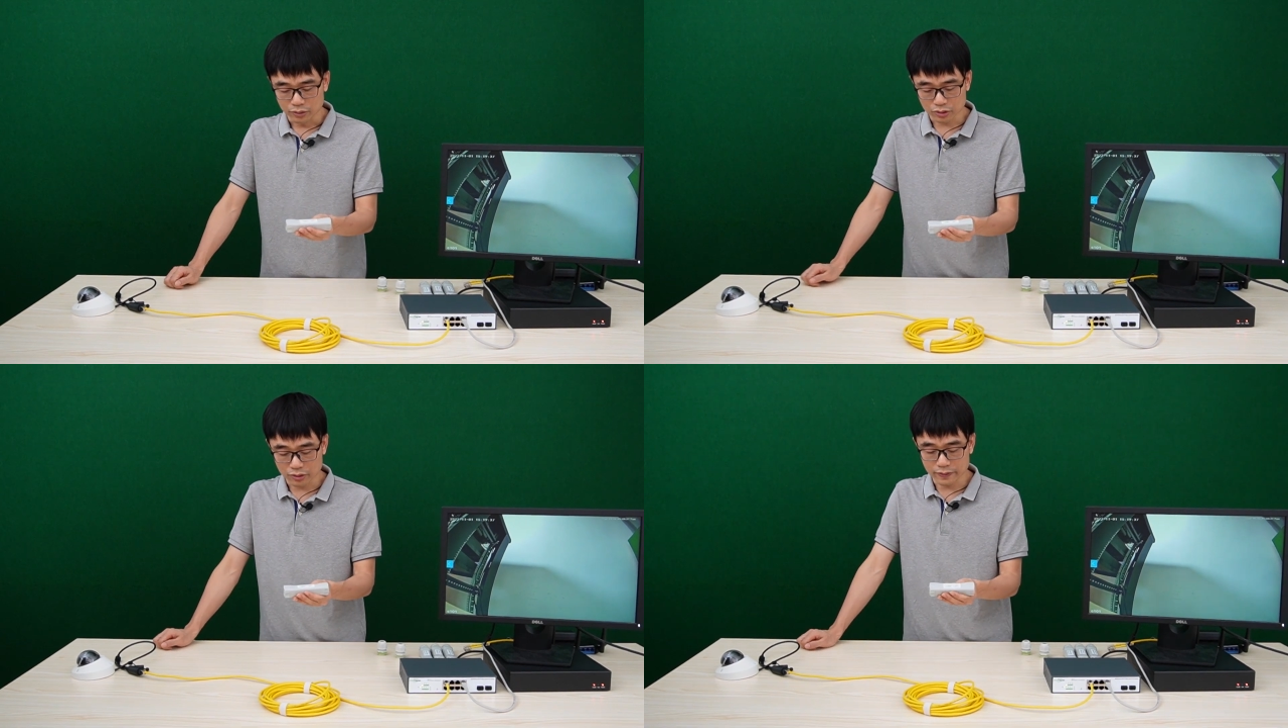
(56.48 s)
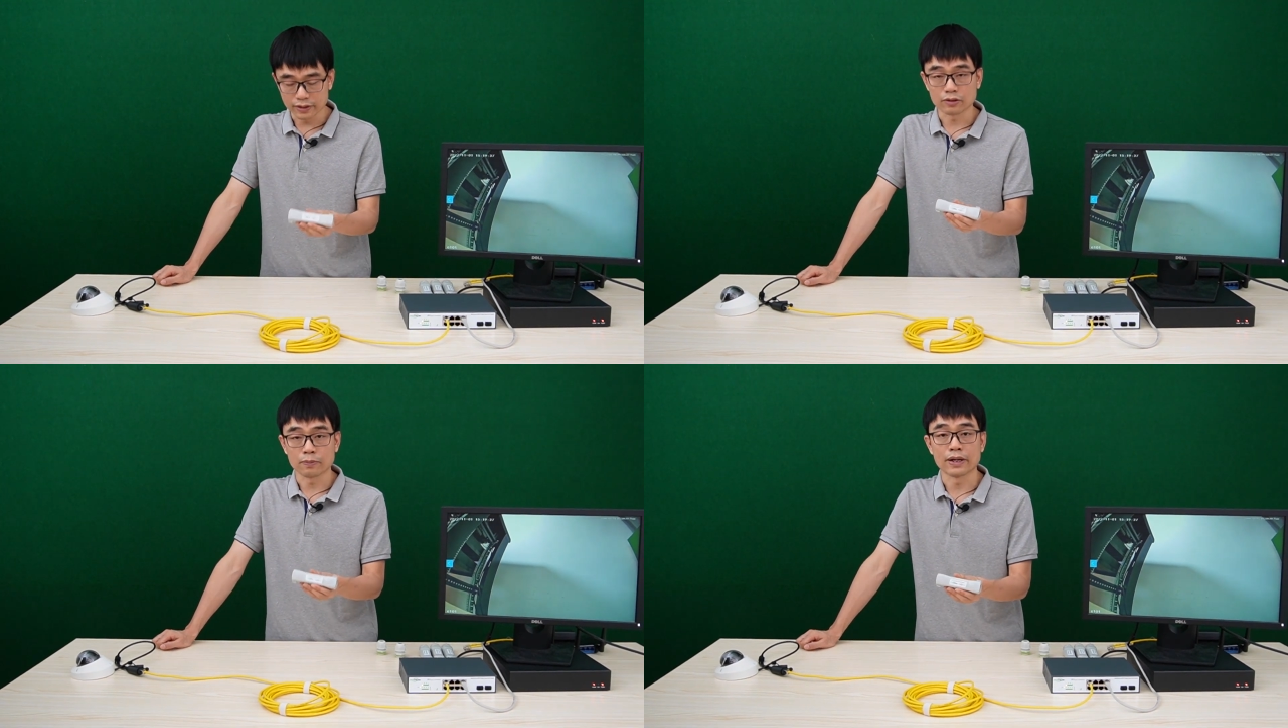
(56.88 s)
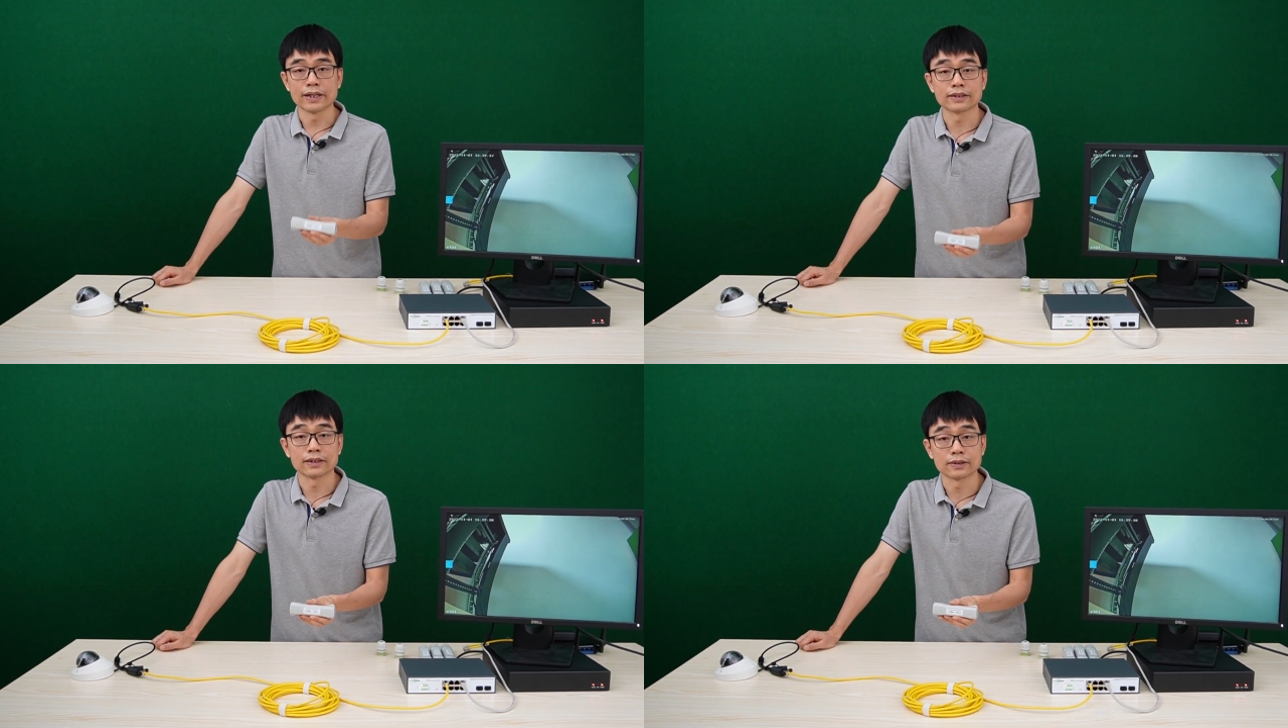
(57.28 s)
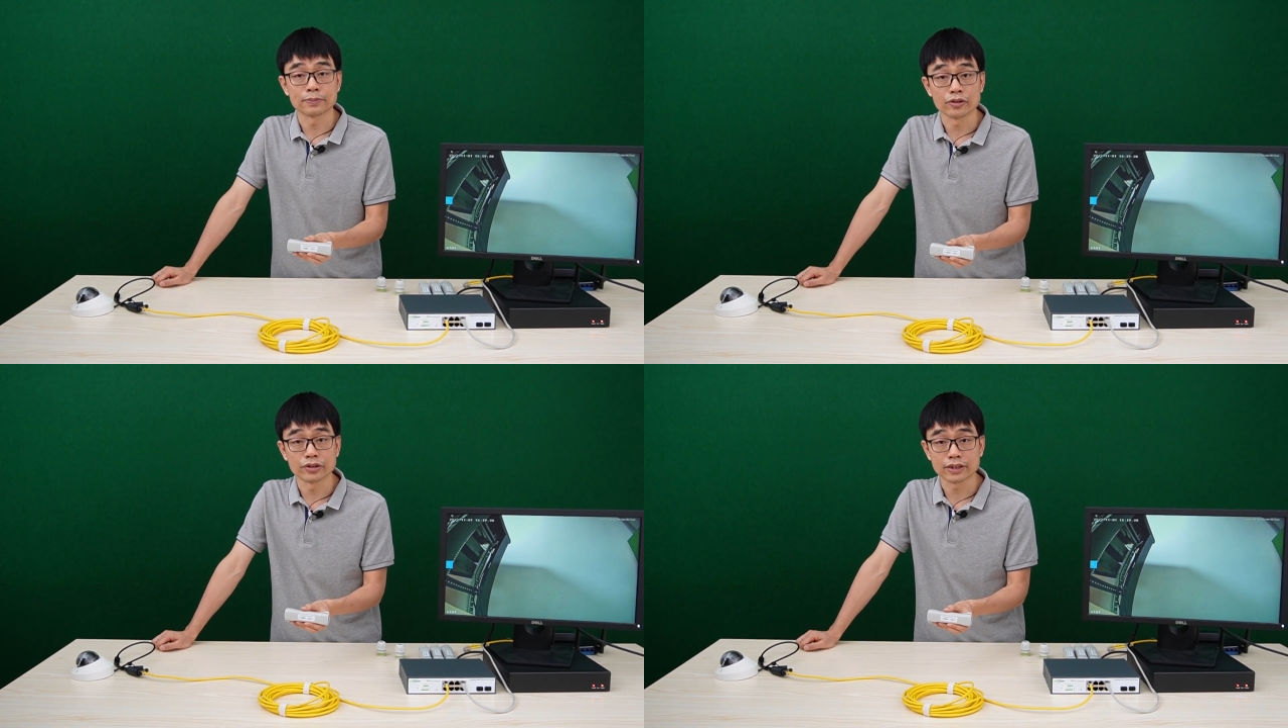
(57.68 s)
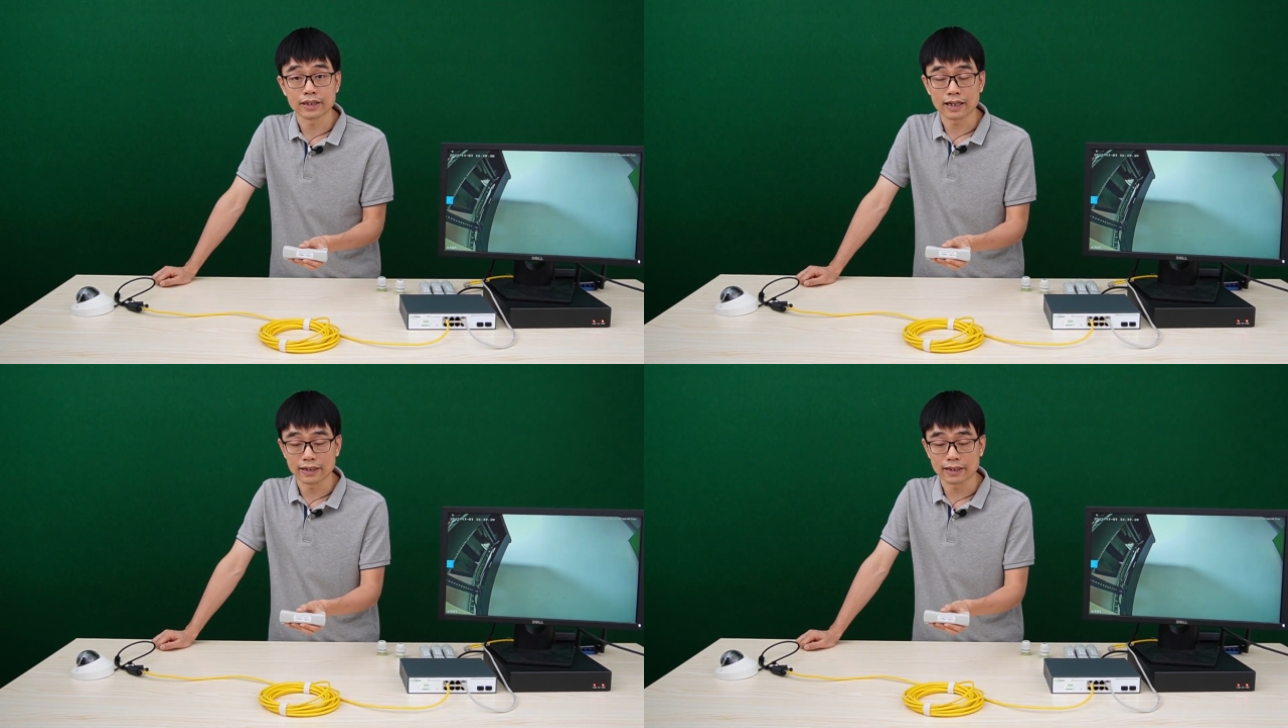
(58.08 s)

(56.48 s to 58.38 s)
Usually, we need to place this PoE extender